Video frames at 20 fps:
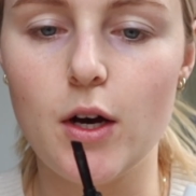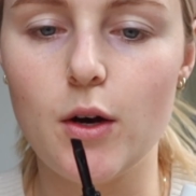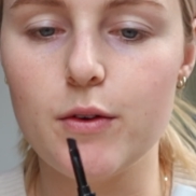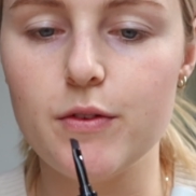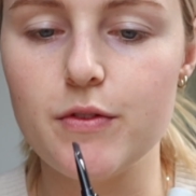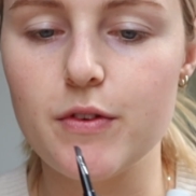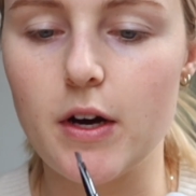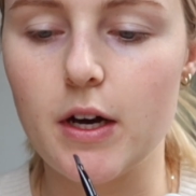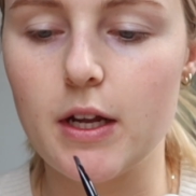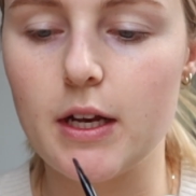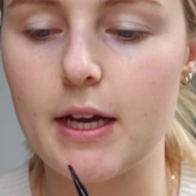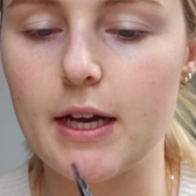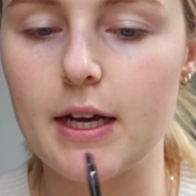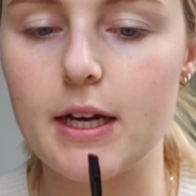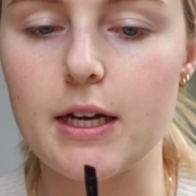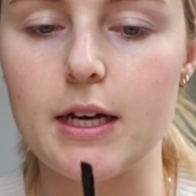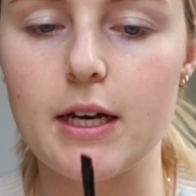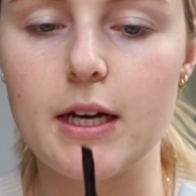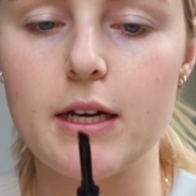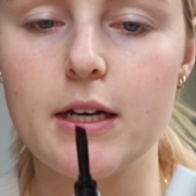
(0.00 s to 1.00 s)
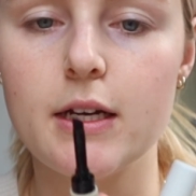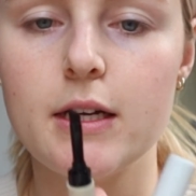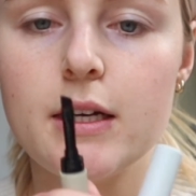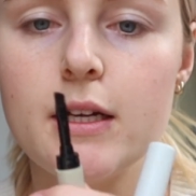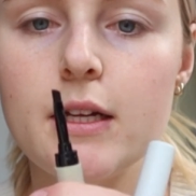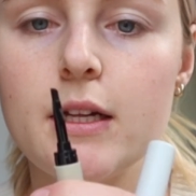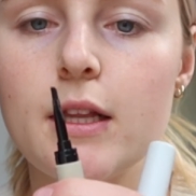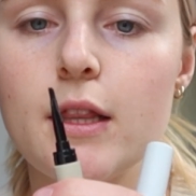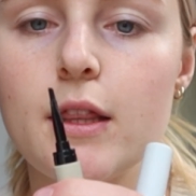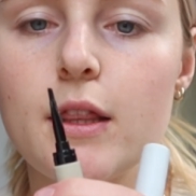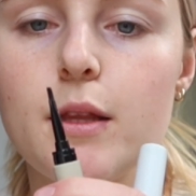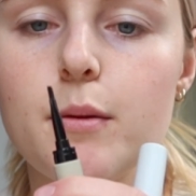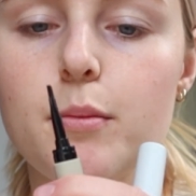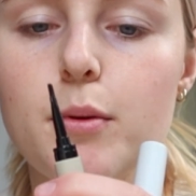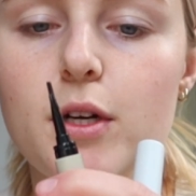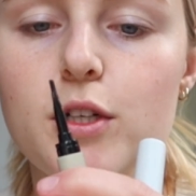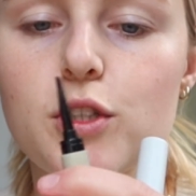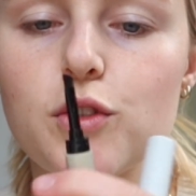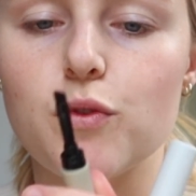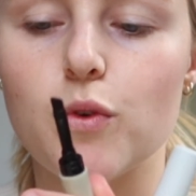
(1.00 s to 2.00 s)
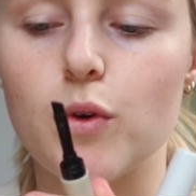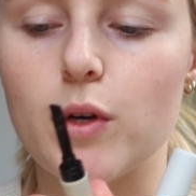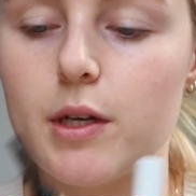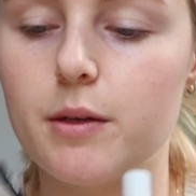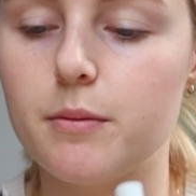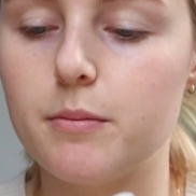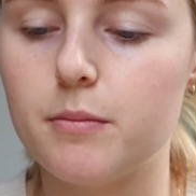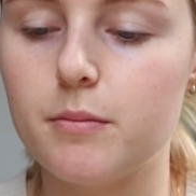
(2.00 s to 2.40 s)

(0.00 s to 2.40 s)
oh, we've got the brush for it.